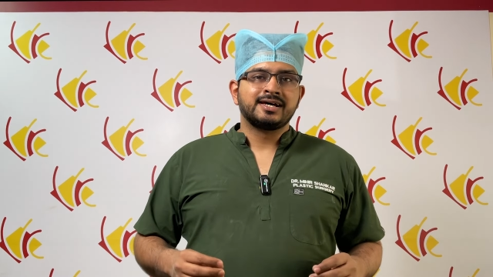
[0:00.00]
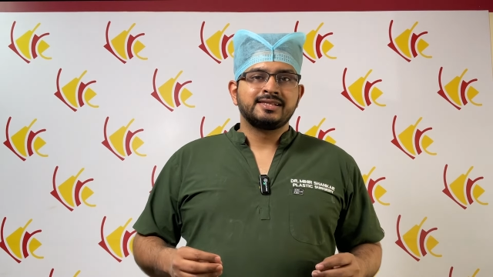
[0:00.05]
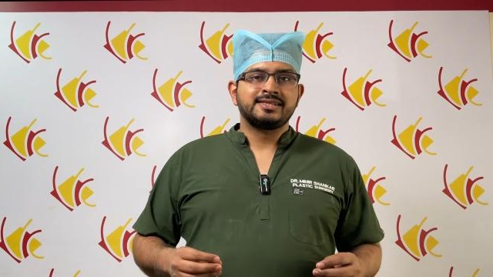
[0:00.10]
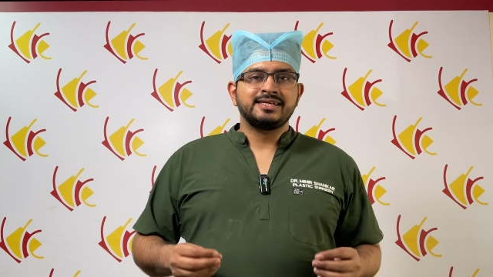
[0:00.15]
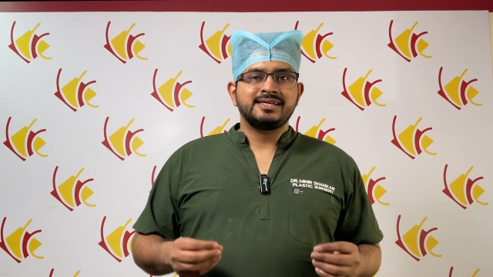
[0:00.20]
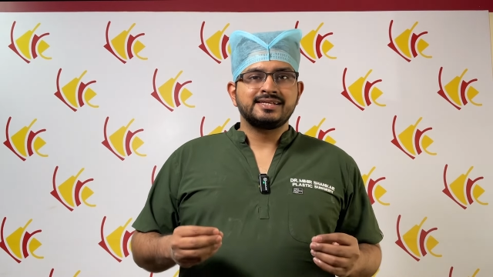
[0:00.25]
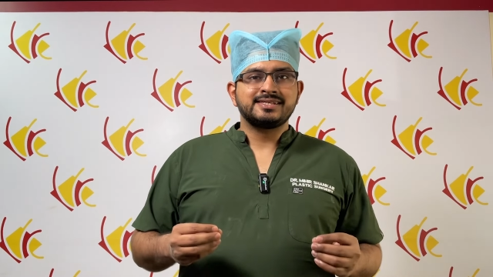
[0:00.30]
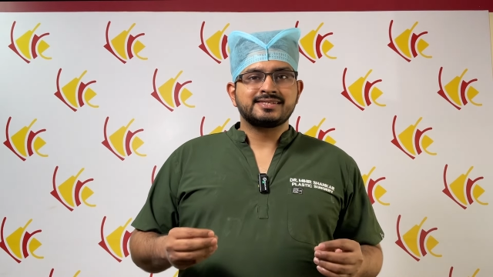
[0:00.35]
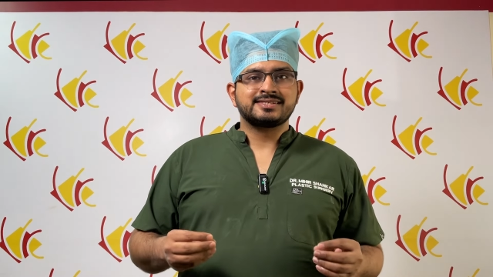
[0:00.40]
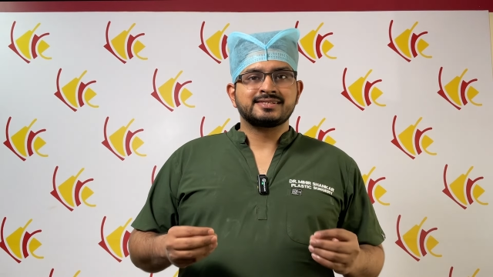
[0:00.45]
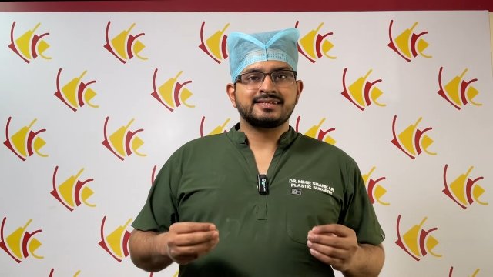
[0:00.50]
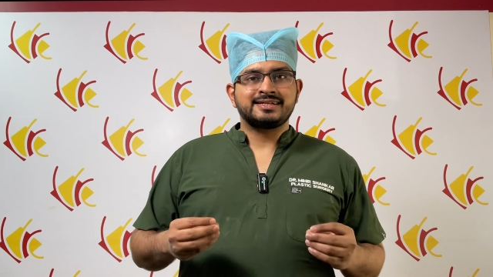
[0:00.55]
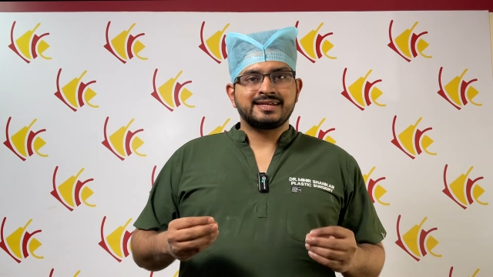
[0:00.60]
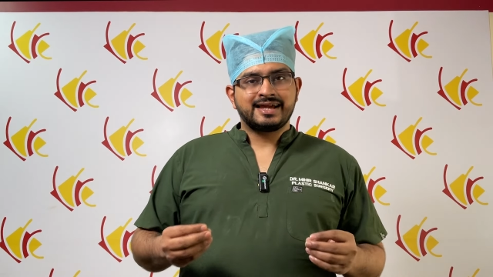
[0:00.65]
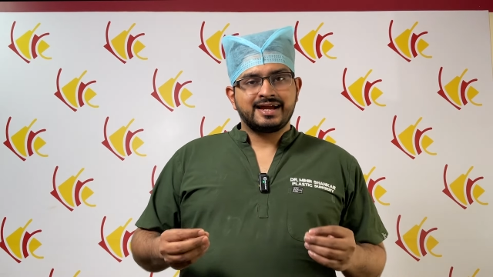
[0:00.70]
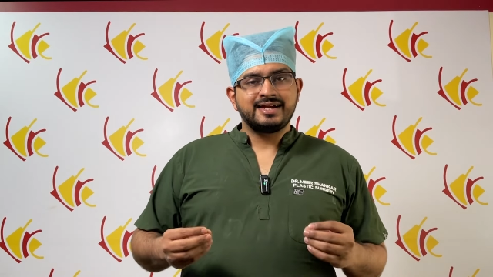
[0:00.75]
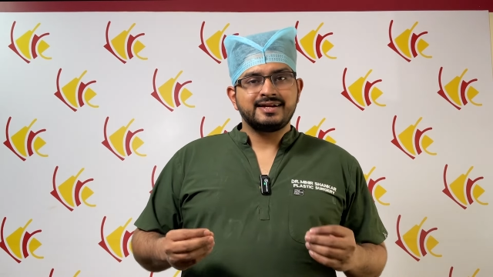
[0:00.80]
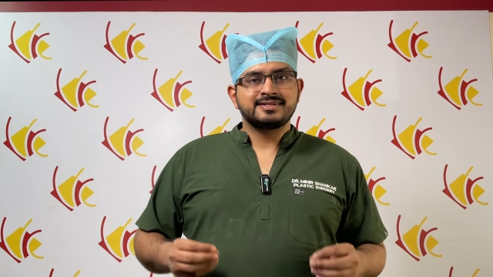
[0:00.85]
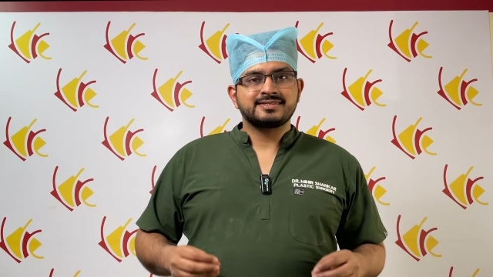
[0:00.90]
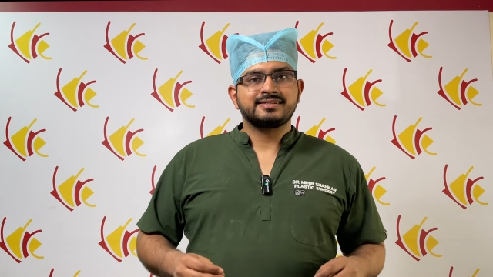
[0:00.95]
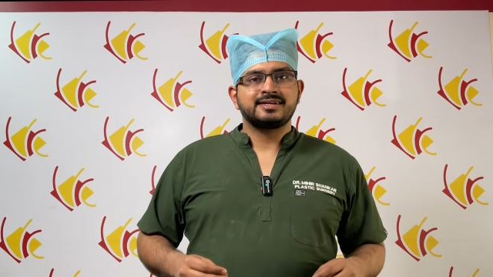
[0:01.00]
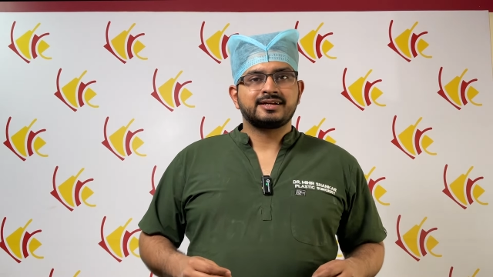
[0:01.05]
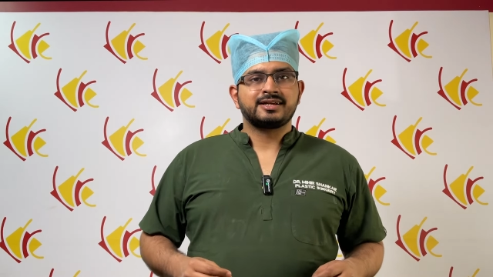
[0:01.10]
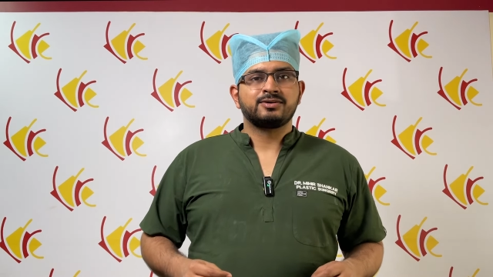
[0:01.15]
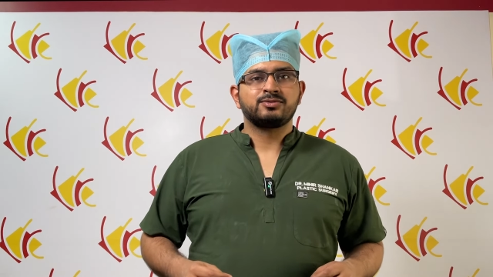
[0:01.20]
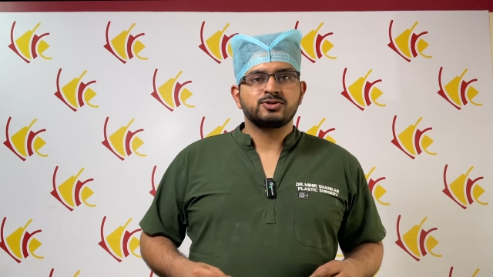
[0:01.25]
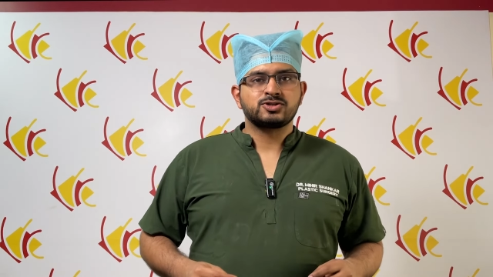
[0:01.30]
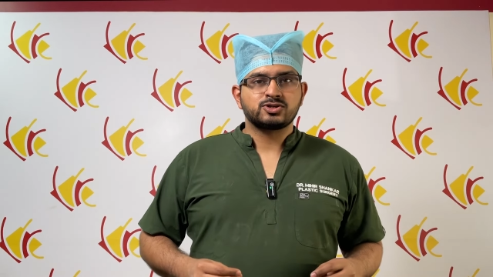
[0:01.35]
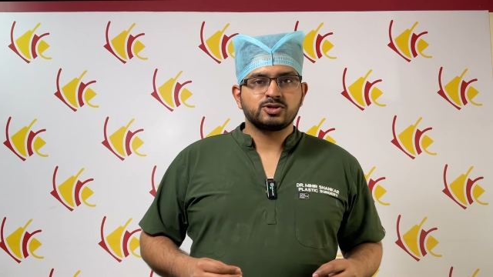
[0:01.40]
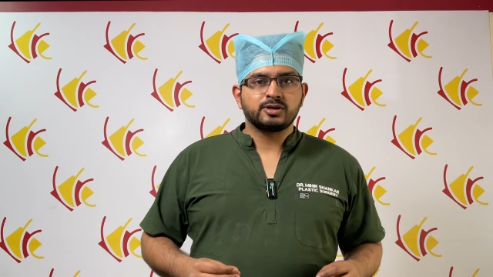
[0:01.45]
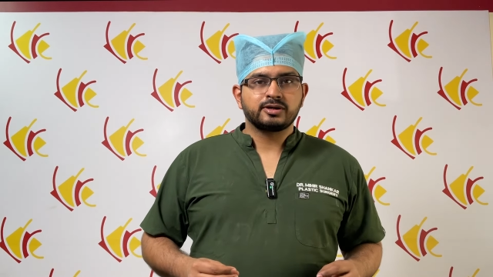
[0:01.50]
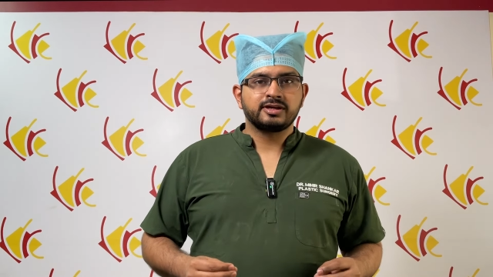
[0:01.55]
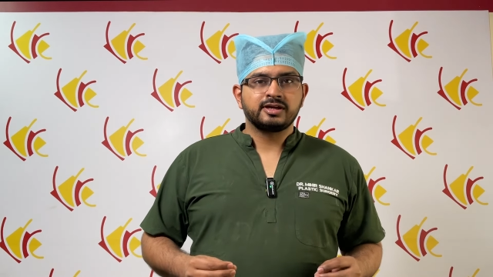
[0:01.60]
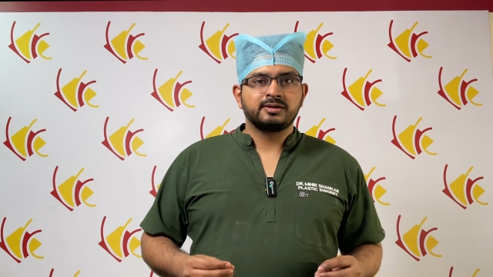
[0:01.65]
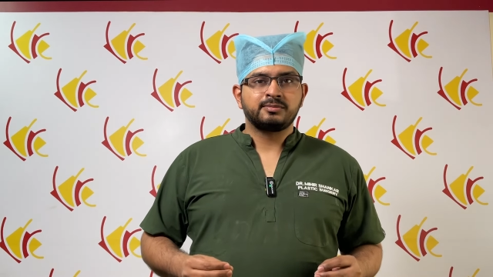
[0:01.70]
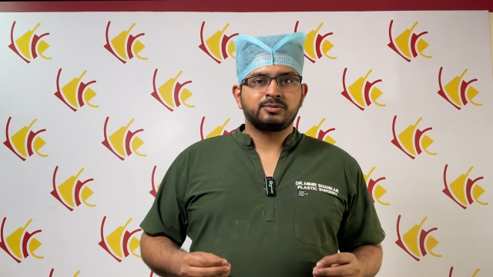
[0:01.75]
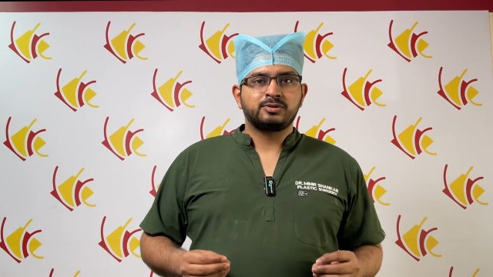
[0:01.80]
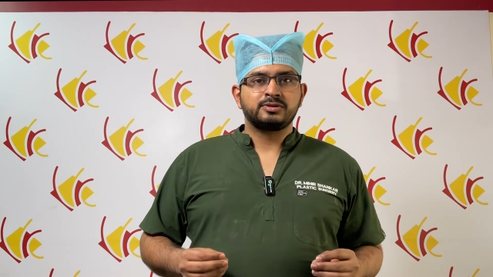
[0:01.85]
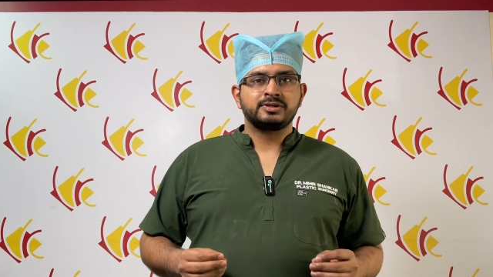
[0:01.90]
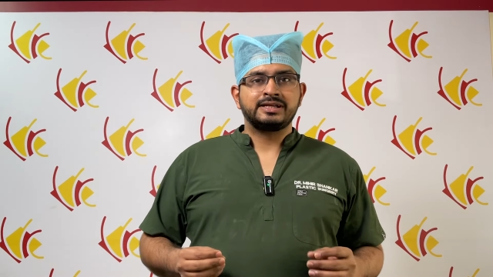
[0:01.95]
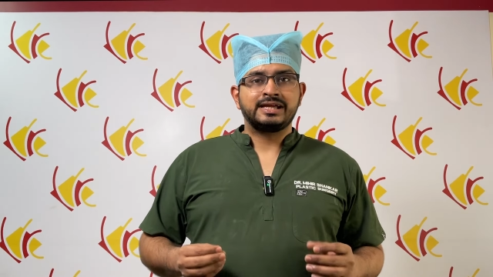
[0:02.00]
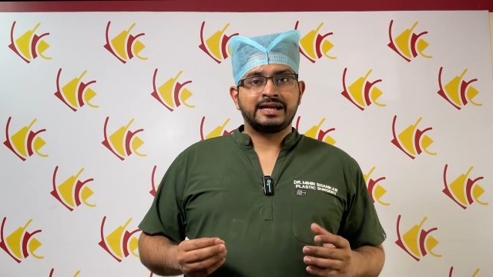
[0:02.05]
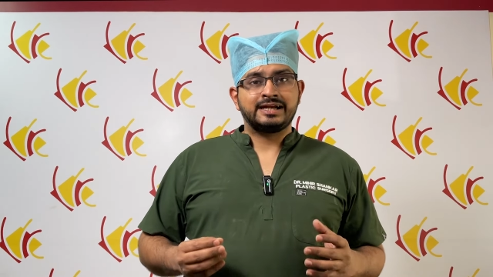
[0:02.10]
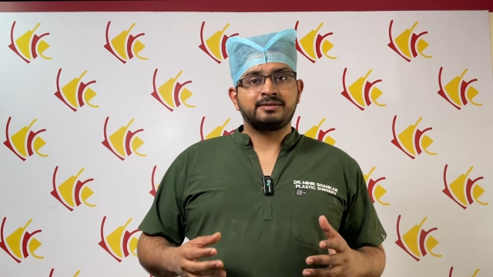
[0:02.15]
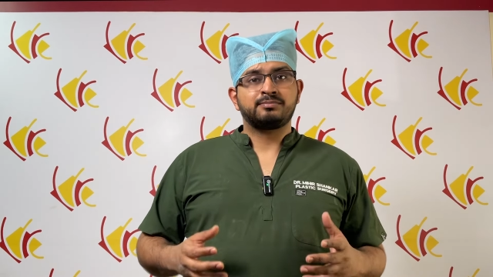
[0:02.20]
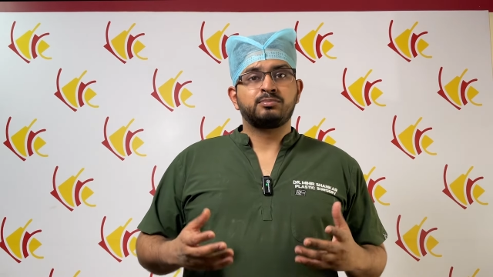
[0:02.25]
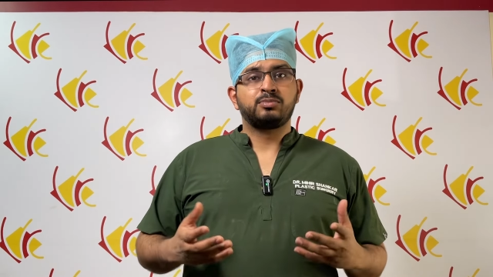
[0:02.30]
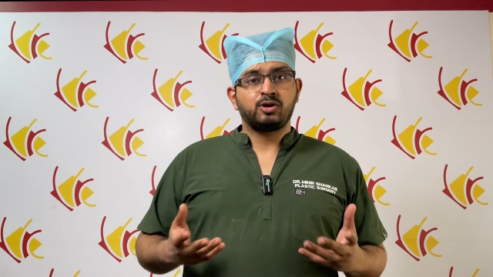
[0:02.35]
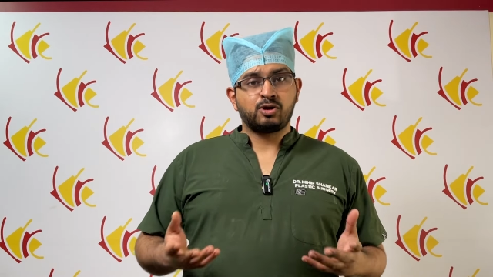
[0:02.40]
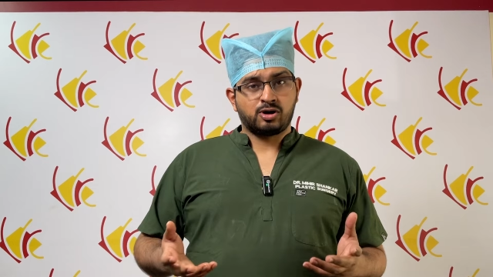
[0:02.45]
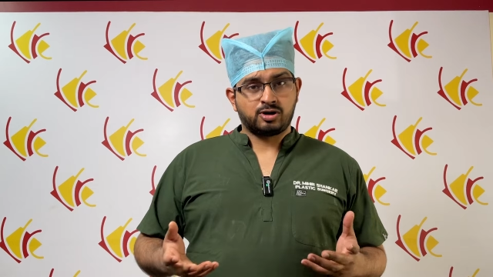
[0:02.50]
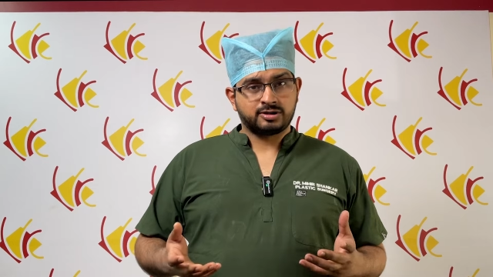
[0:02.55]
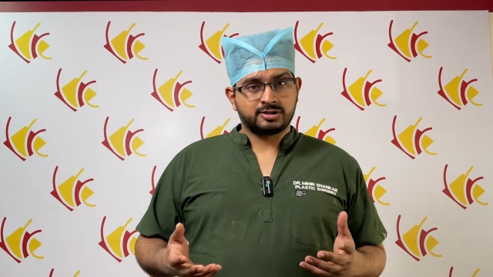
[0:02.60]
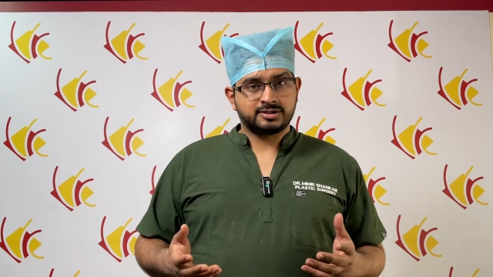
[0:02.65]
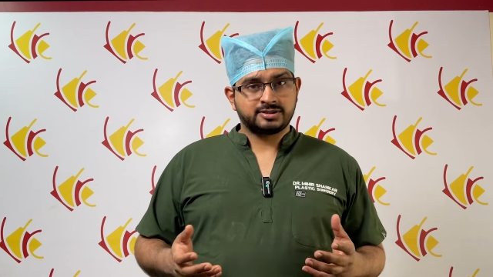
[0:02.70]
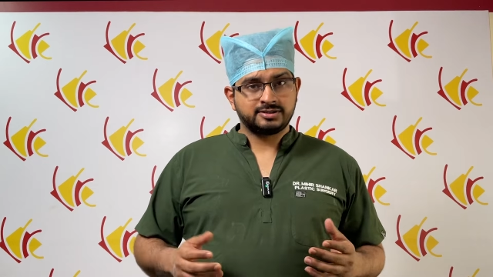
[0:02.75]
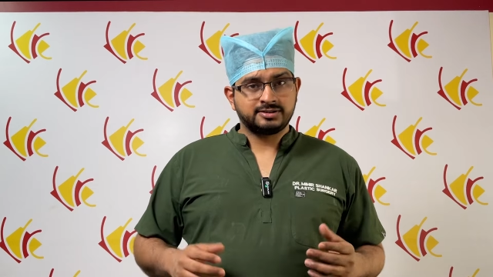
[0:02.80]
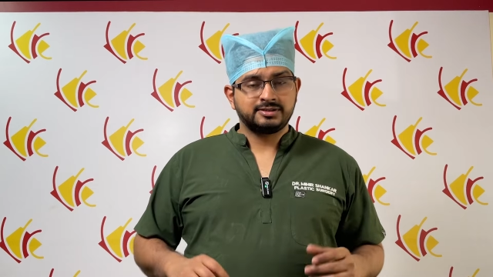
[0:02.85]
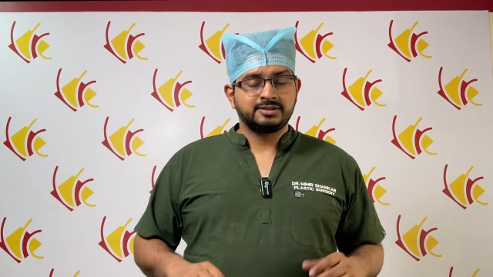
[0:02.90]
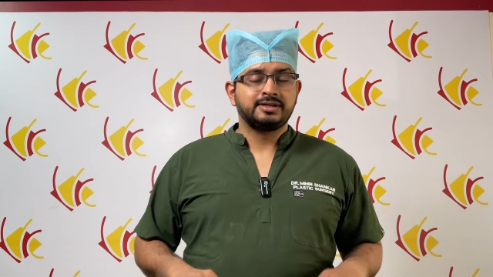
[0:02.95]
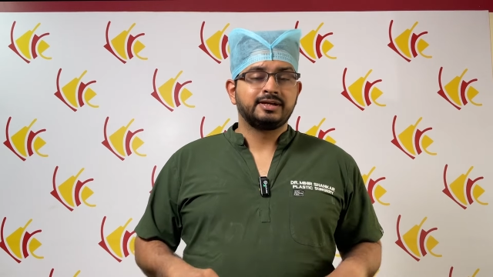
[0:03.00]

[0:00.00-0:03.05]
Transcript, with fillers: these glands that I was talking about get blocked,